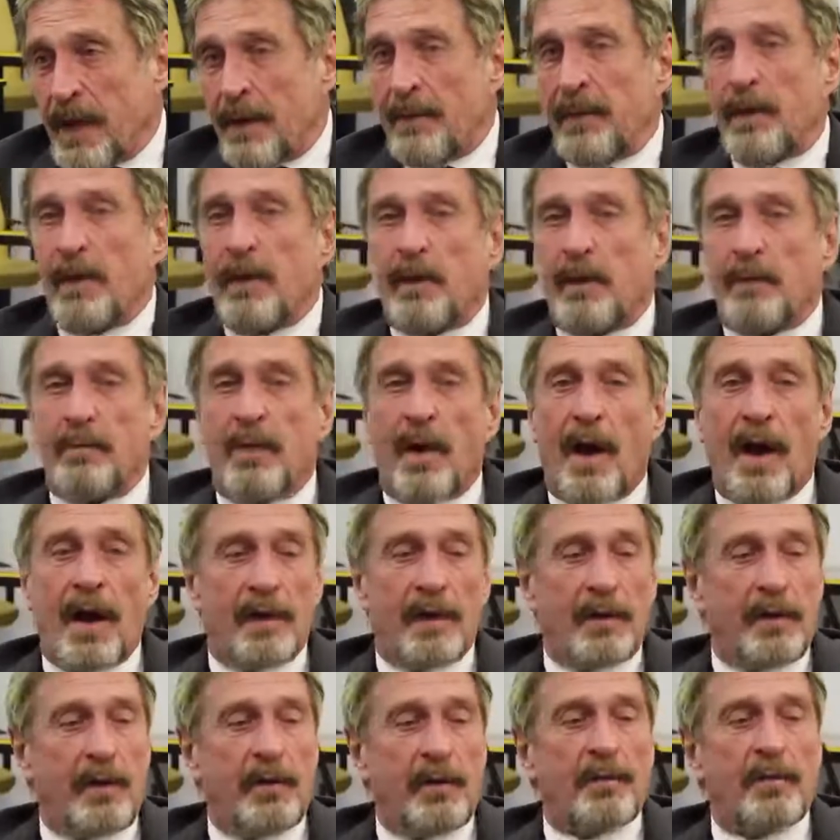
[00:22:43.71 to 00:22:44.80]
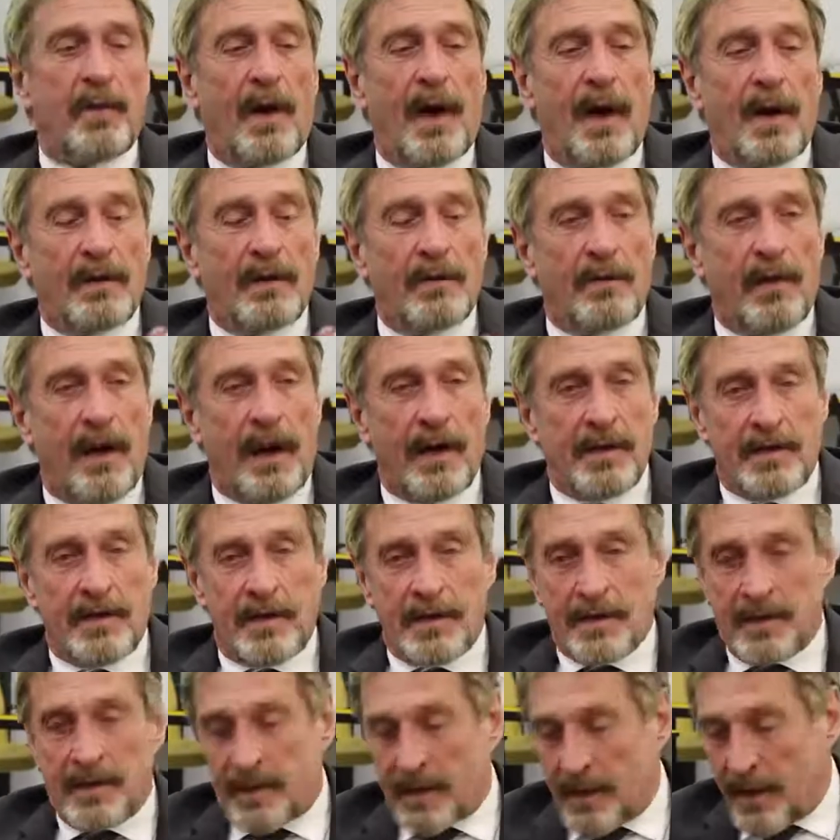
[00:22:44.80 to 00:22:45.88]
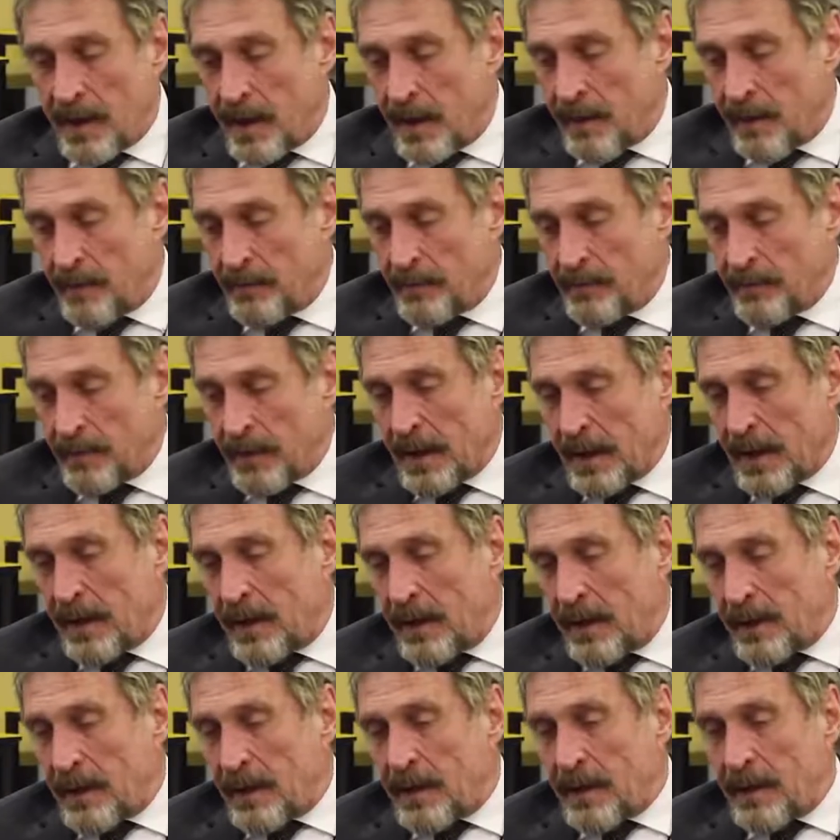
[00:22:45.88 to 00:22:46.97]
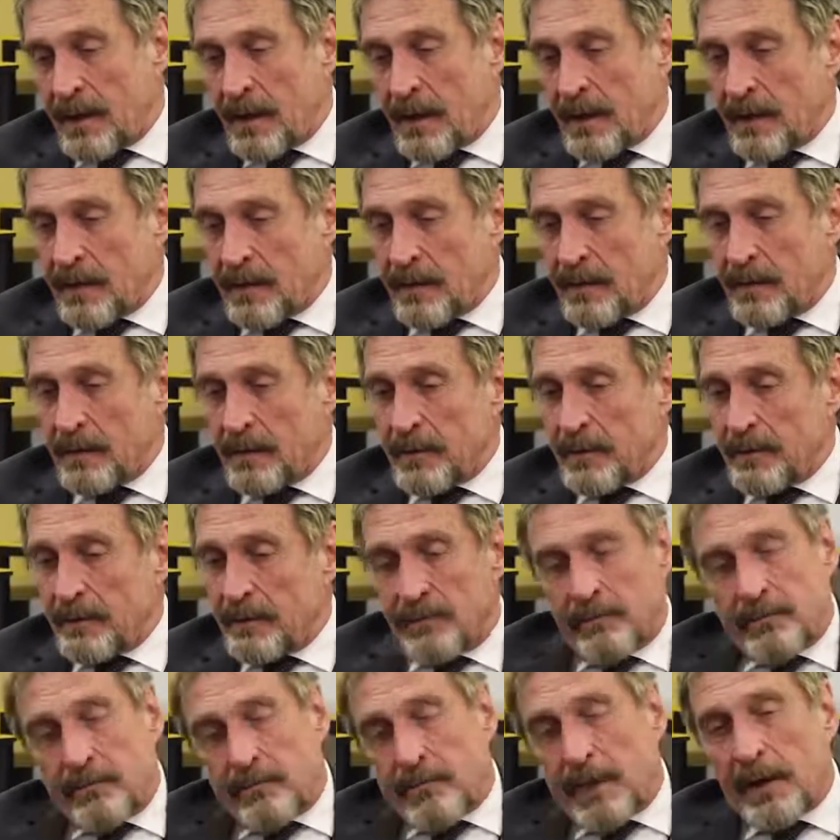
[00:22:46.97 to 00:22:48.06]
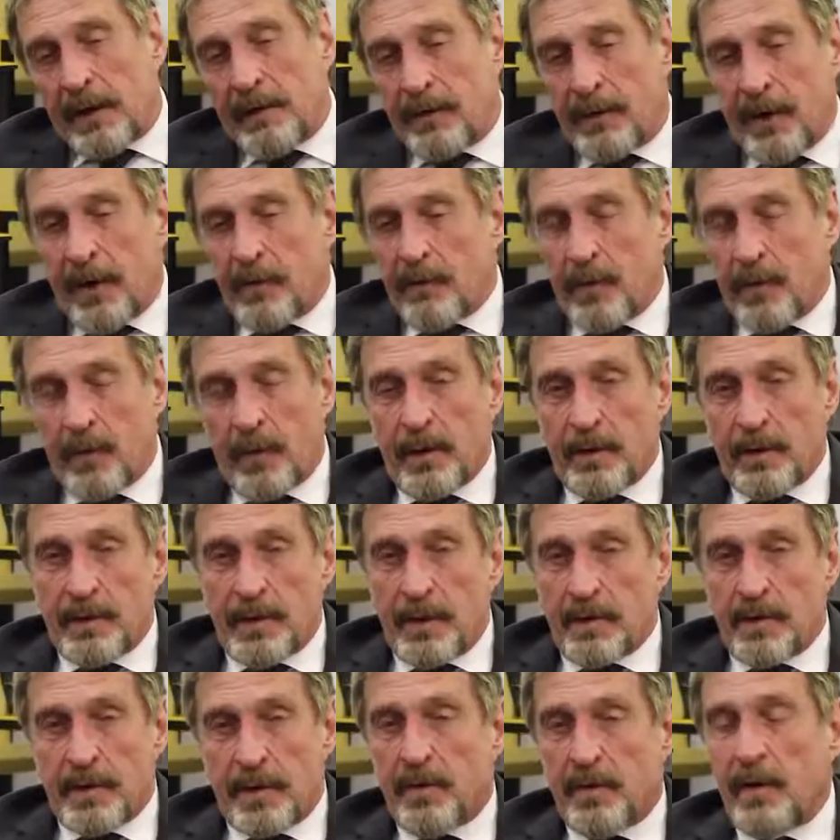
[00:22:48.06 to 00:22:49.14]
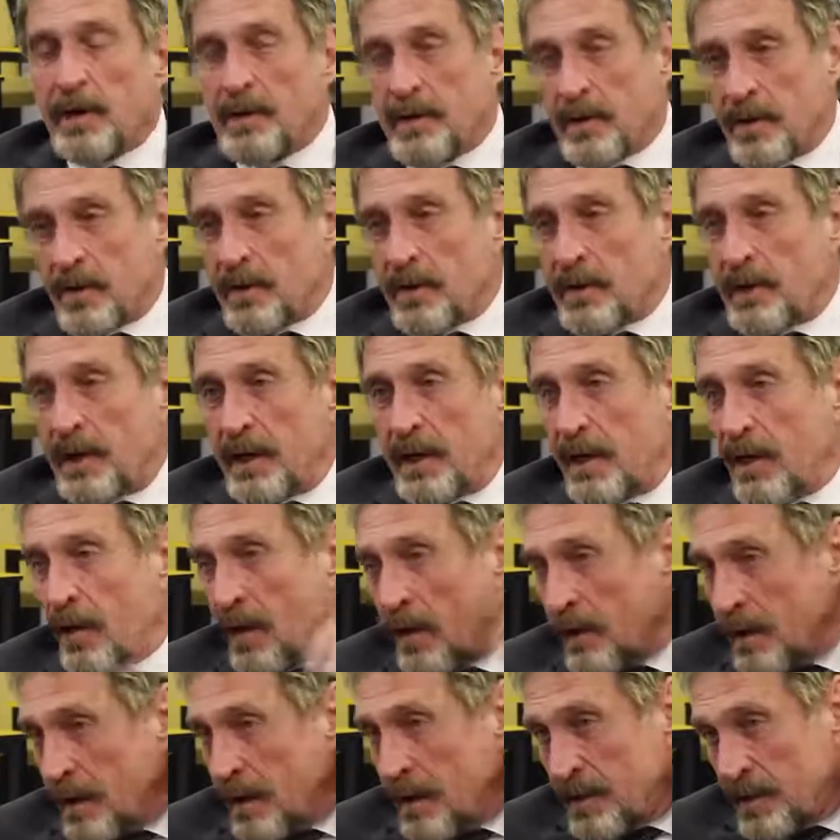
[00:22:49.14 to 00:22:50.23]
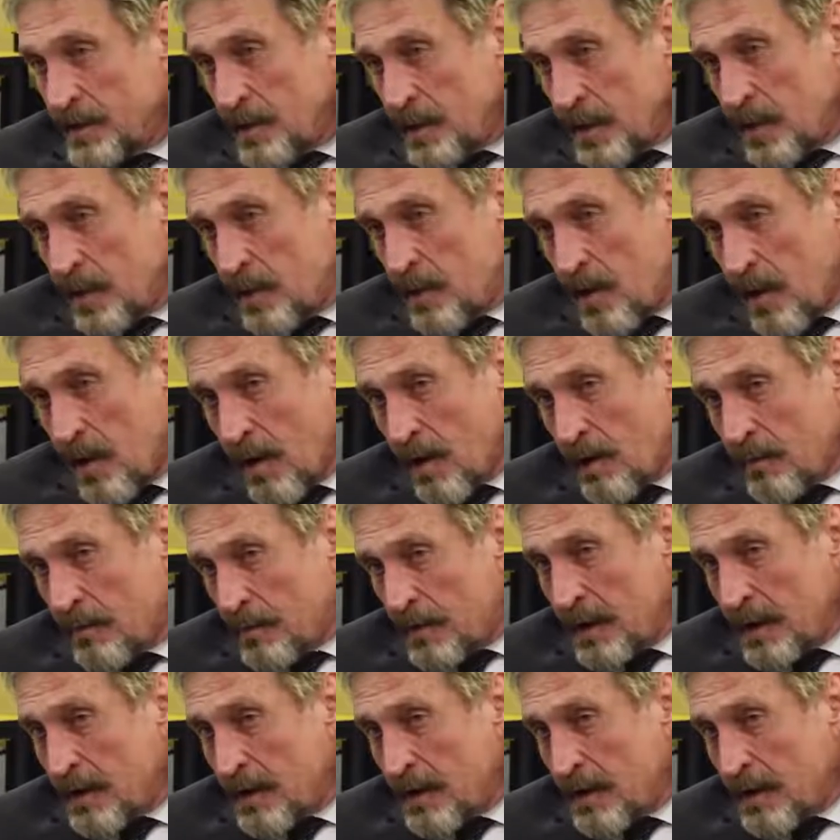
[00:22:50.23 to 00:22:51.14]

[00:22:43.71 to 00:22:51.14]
I mean, you can buy devices. My favorite one is Trezor, T-R-E-Z-O-R.